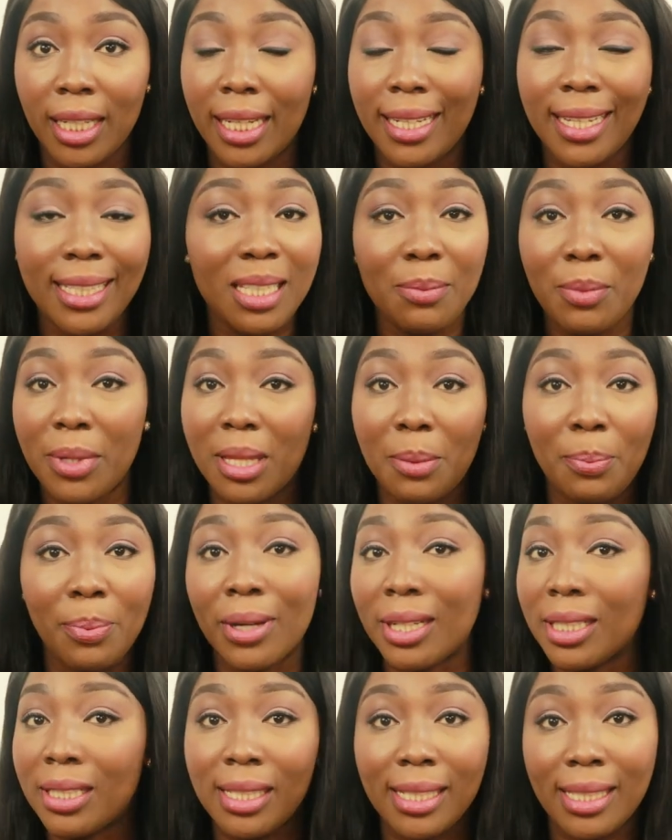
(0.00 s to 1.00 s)
it doesn't mean the
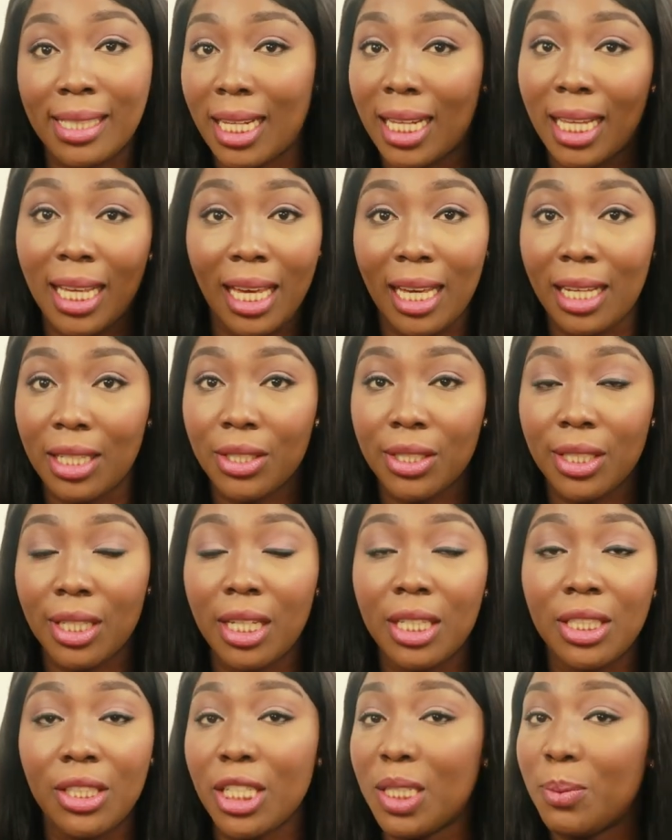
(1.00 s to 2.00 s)
person is engaged.
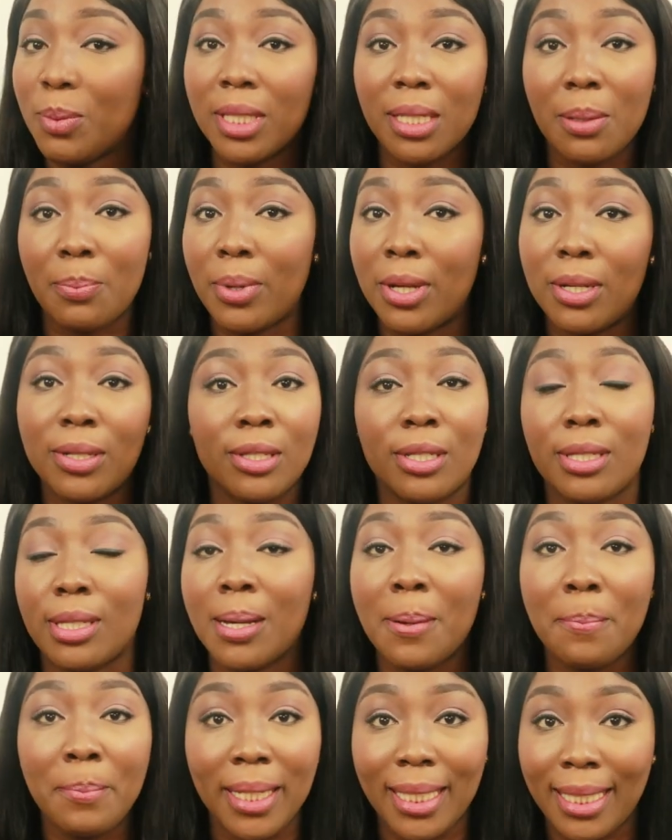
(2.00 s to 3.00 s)
It just means the person is
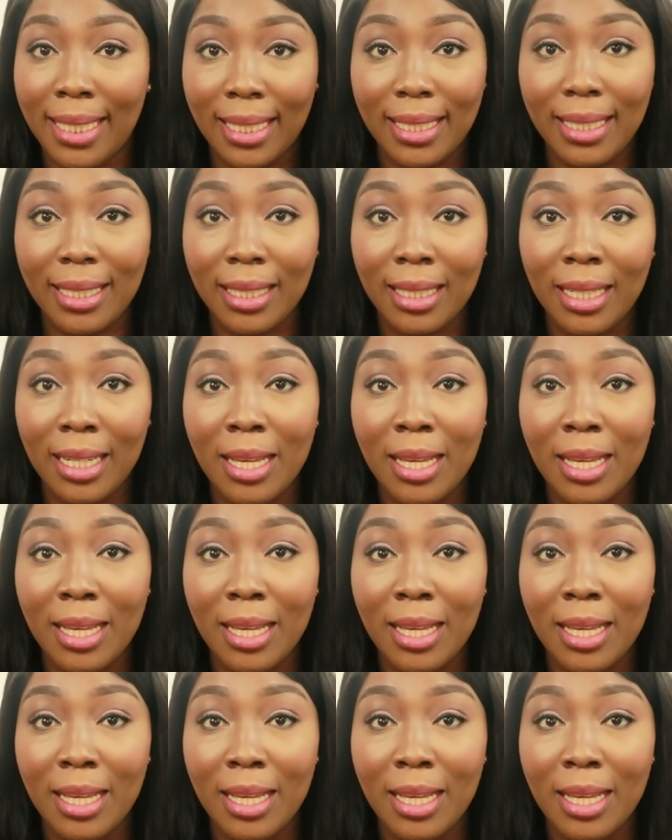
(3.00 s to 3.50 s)
committed.